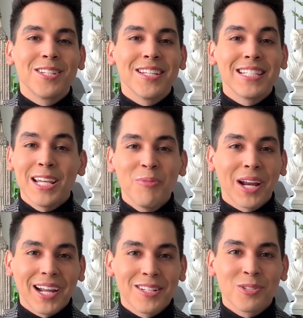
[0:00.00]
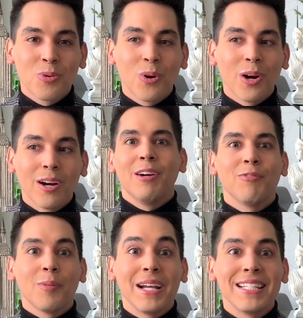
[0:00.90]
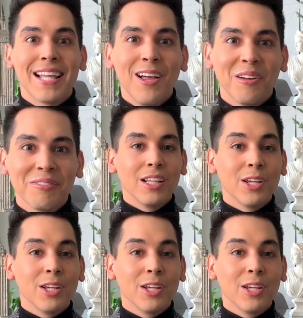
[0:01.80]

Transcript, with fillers: to see what I can score for myself.